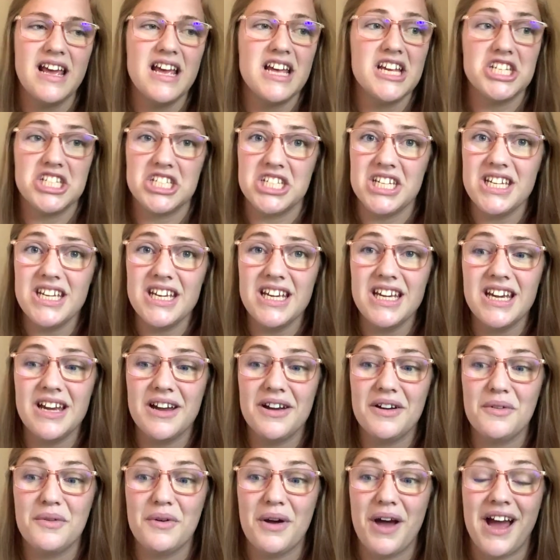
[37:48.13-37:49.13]
She
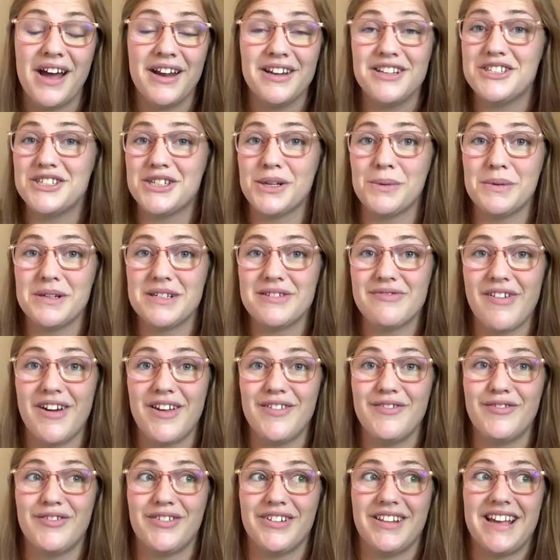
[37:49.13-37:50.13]
had so much
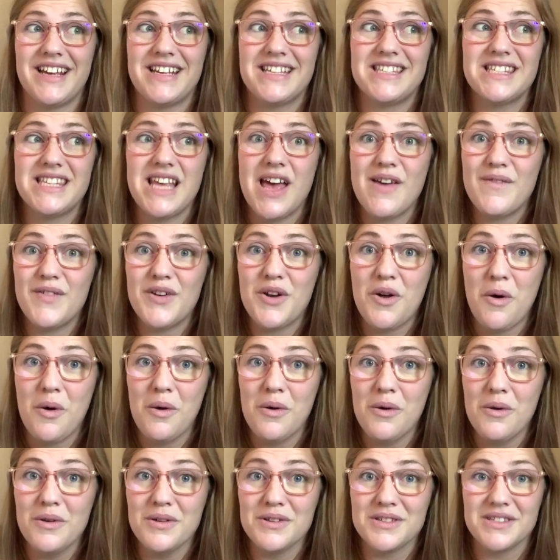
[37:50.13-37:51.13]
fun for like seven
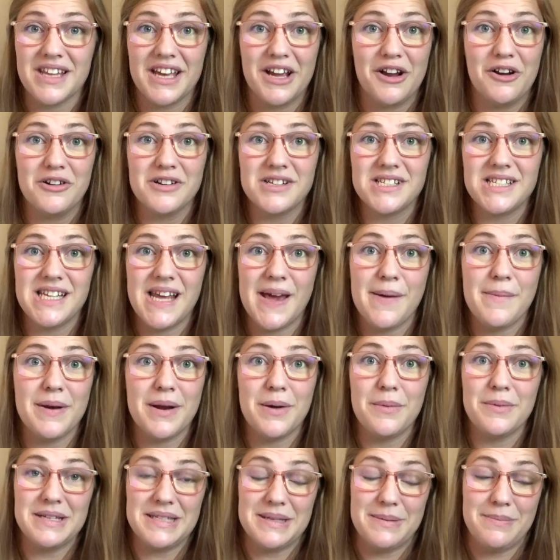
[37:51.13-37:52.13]
holes. Like her stamina
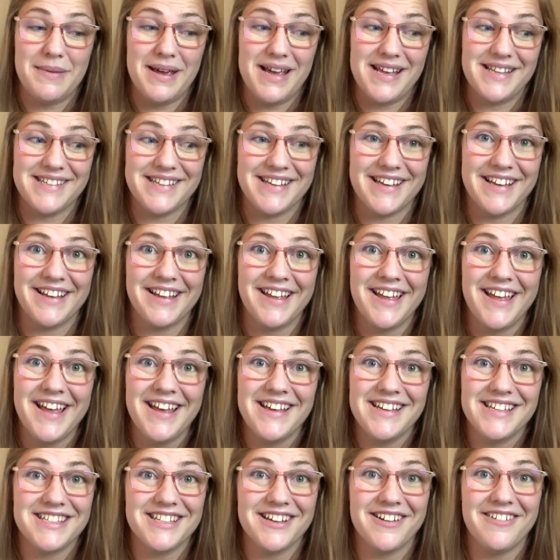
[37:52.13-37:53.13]
was amazing.
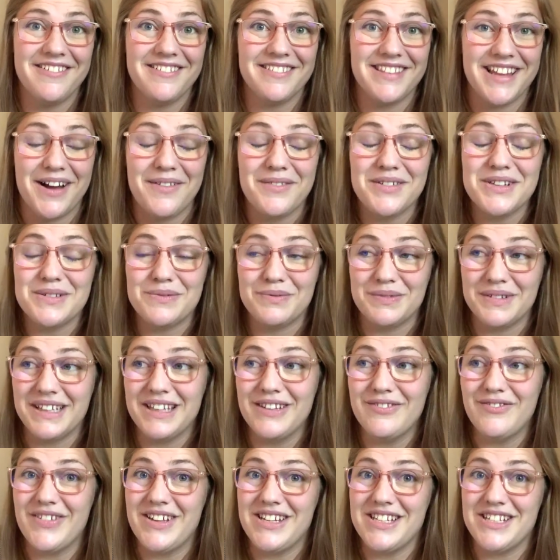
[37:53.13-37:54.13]
So that was really
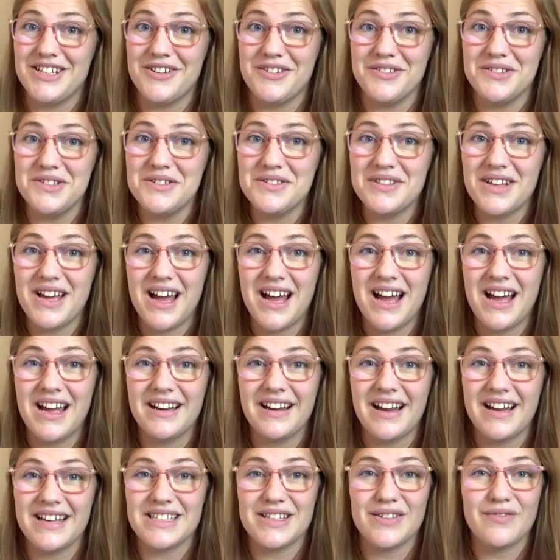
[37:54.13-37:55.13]
fun to go do that
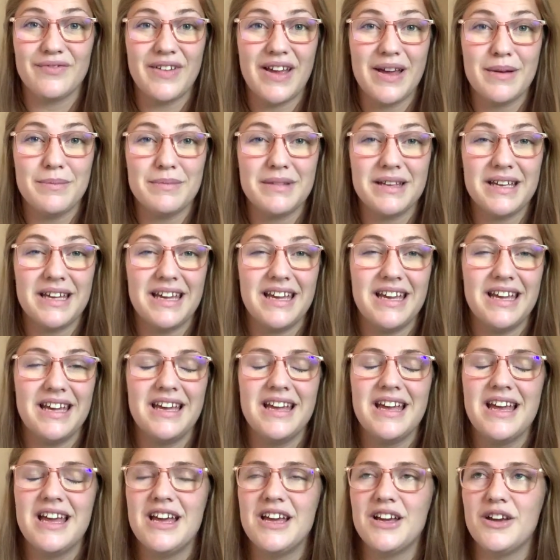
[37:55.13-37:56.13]
as a family,
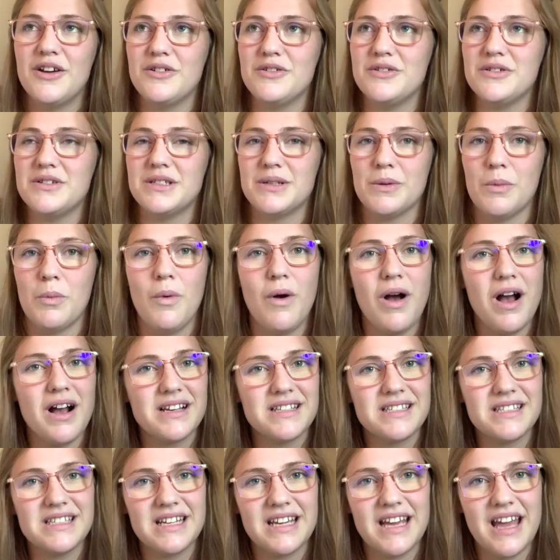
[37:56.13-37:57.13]
go do some
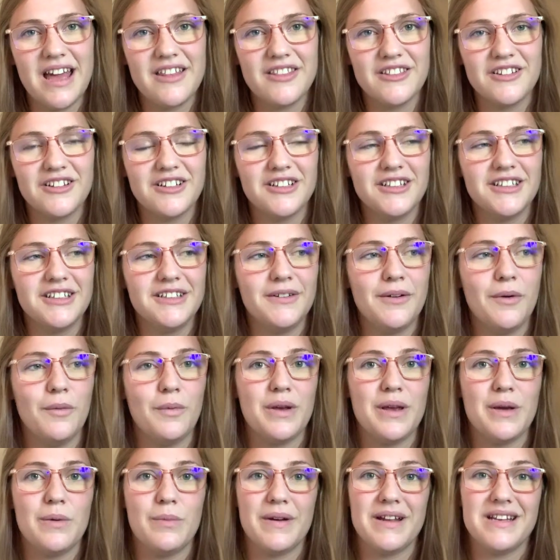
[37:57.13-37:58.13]
walks together.
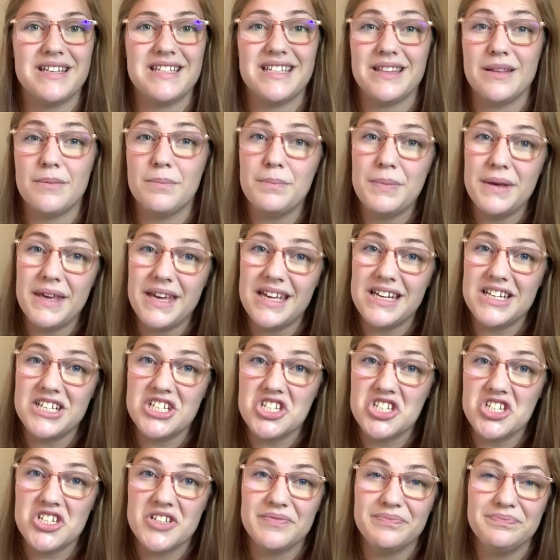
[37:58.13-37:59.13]
We went to the
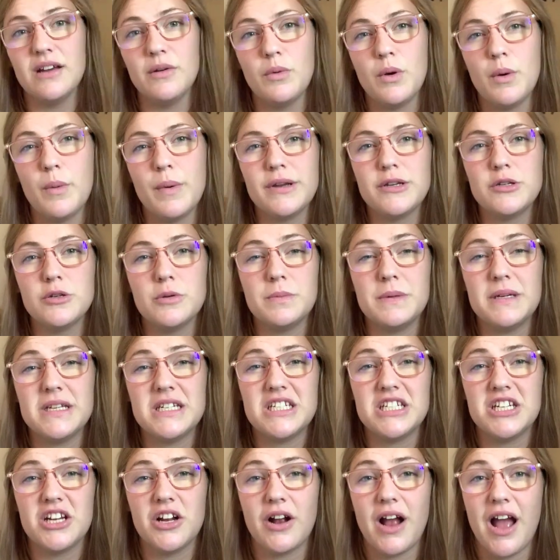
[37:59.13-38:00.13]
beach. We went to a
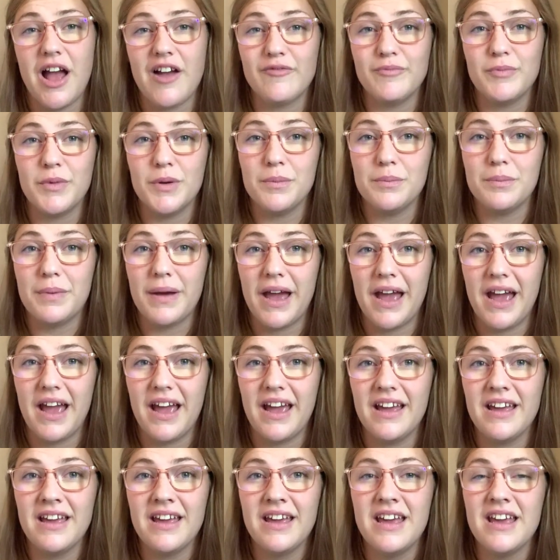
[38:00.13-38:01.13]
beach near Half Moon
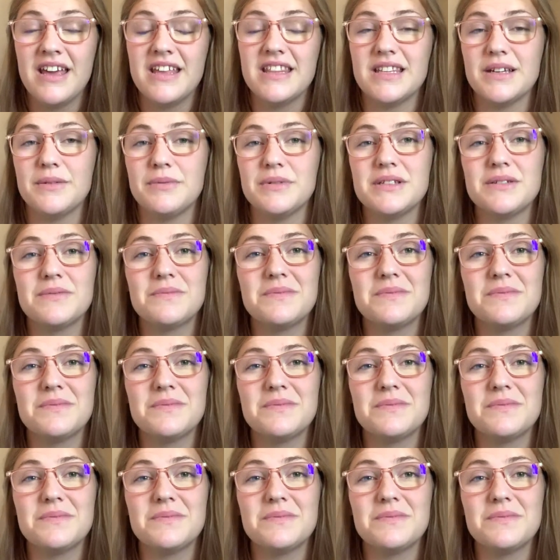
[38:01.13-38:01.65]
Bay it was